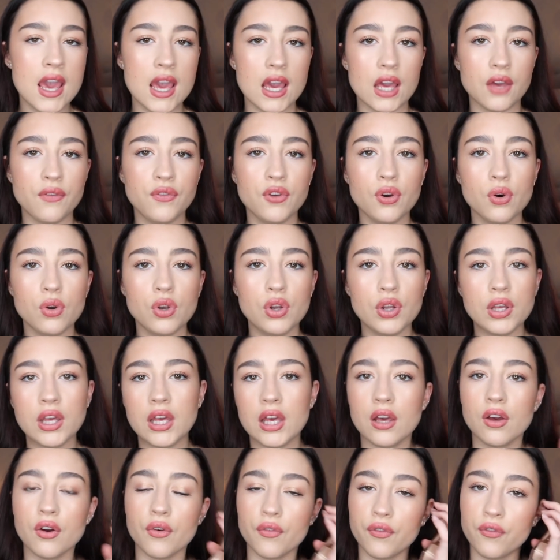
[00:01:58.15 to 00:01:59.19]
If you're
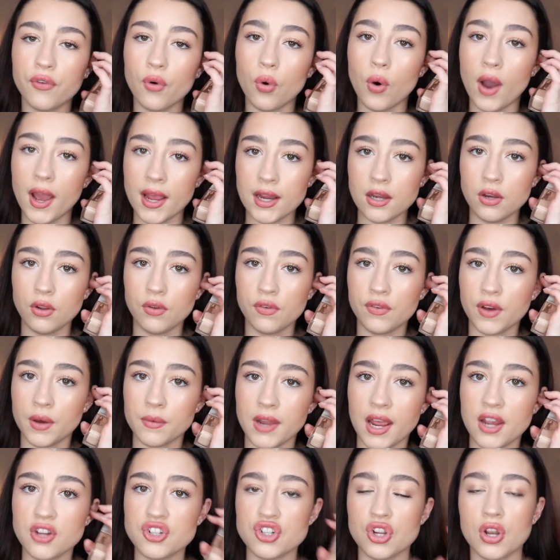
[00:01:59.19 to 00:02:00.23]
looking for a new
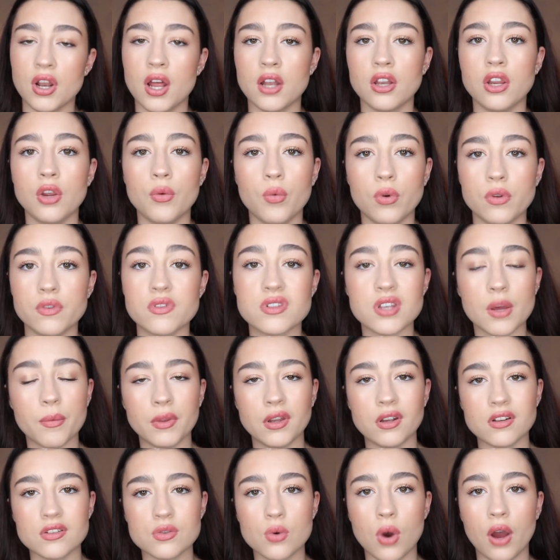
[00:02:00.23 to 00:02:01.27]
foundation and you want
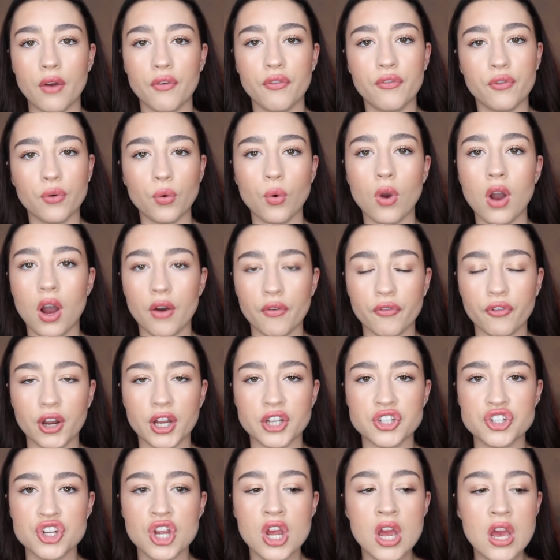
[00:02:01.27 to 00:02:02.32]
something that's quite full
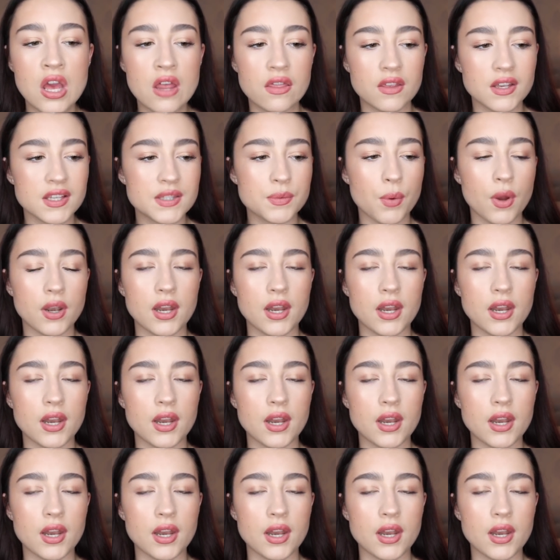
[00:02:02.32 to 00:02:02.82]
coverage, this